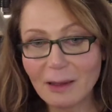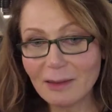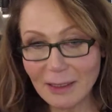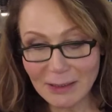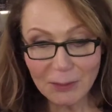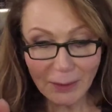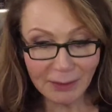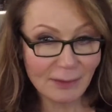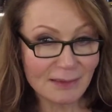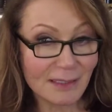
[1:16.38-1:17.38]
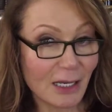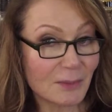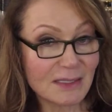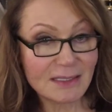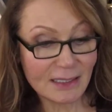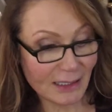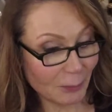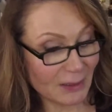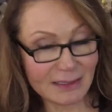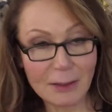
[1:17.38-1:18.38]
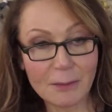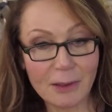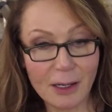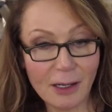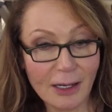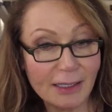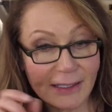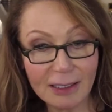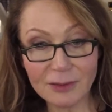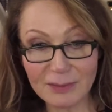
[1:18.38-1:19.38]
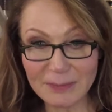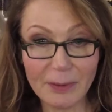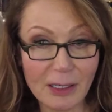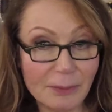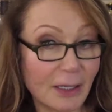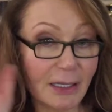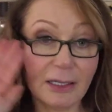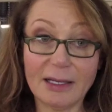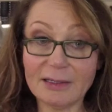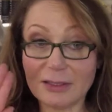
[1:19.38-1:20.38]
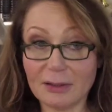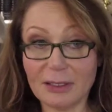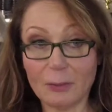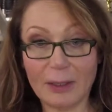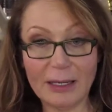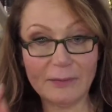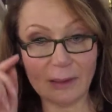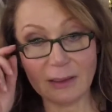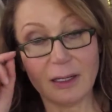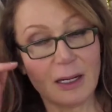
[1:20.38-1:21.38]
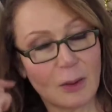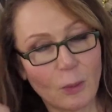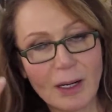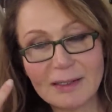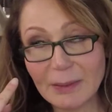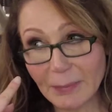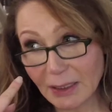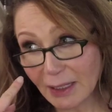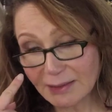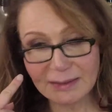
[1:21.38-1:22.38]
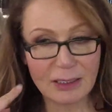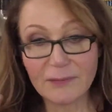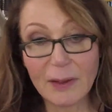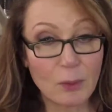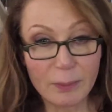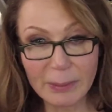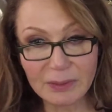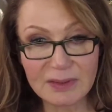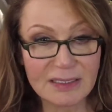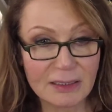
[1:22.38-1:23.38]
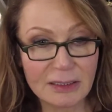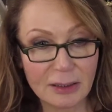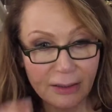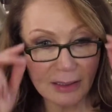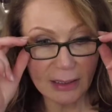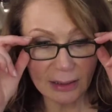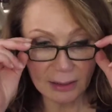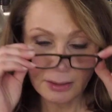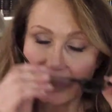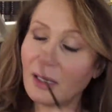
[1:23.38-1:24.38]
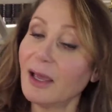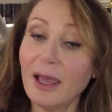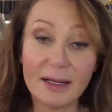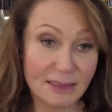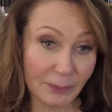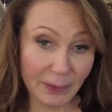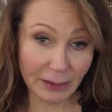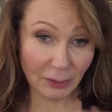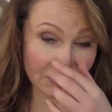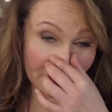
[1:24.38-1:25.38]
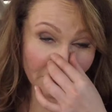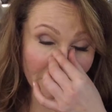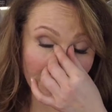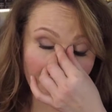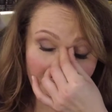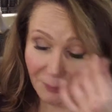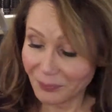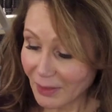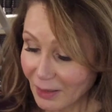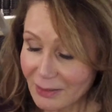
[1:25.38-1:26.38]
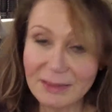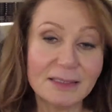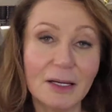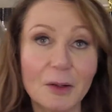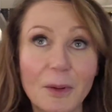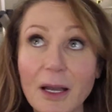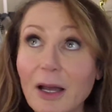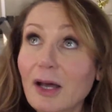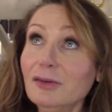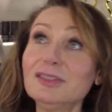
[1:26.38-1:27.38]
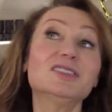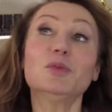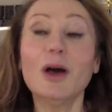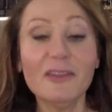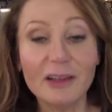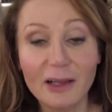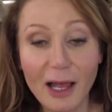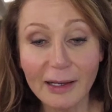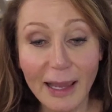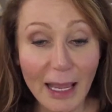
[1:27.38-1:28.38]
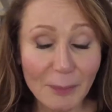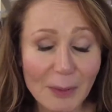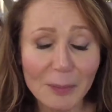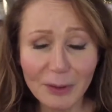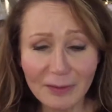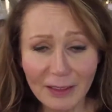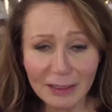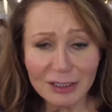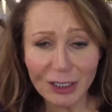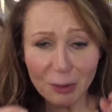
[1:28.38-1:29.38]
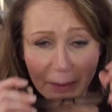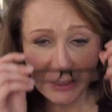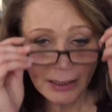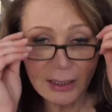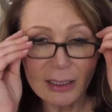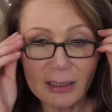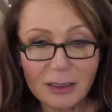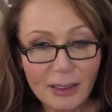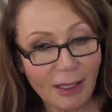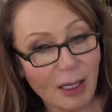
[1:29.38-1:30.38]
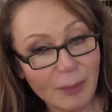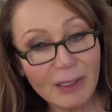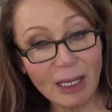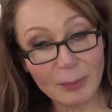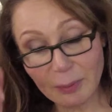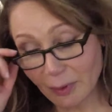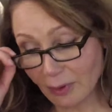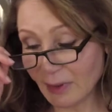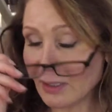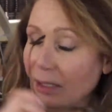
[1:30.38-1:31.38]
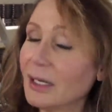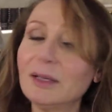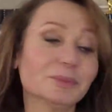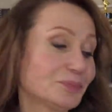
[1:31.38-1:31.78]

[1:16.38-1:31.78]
Thank you. I can this time see what's going on. I can't respond, but I can certainly wave. And when I take my glasses off, I won't be able to see a darn thing except my close-up mirror. So, 12 o'clock. Happy birthday, Joey. Happy birthday, honey.